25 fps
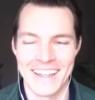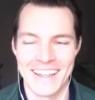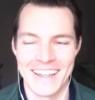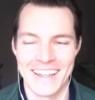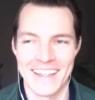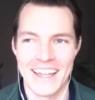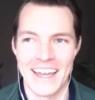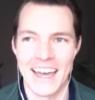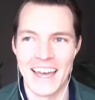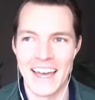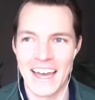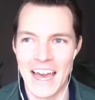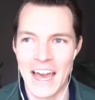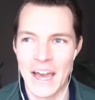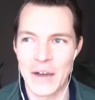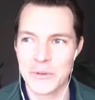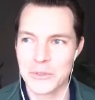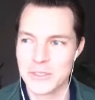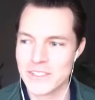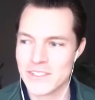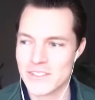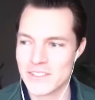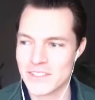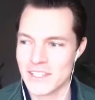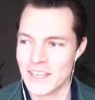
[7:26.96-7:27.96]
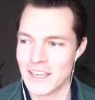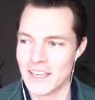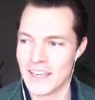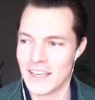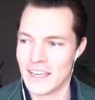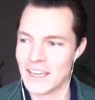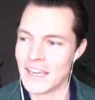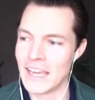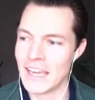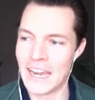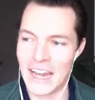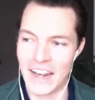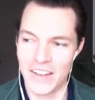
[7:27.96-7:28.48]
I would say,
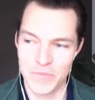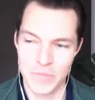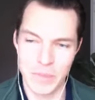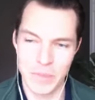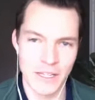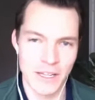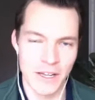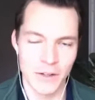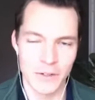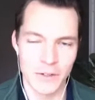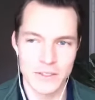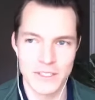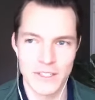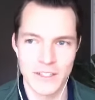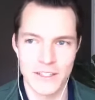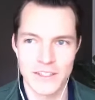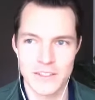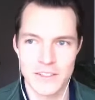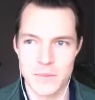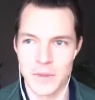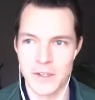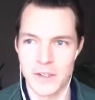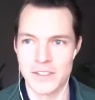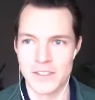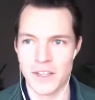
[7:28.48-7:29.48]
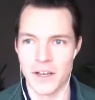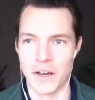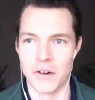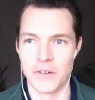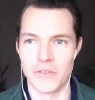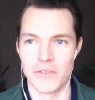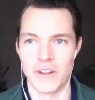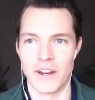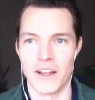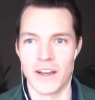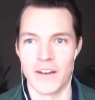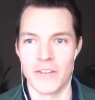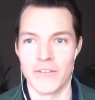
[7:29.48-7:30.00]
and I've been guilty of this myself,
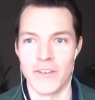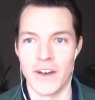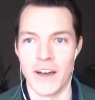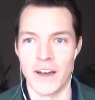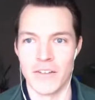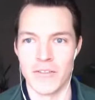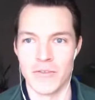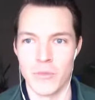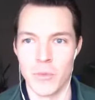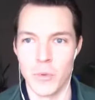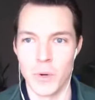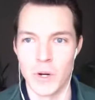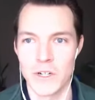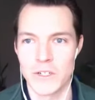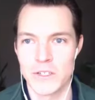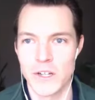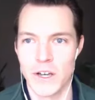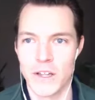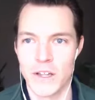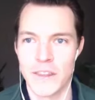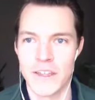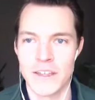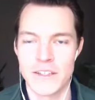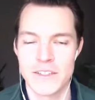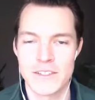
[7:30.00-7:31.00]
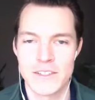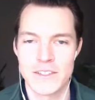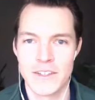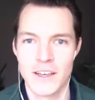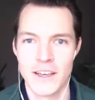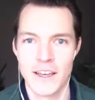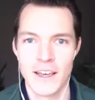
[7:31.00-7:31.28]
and I've I've worked on this.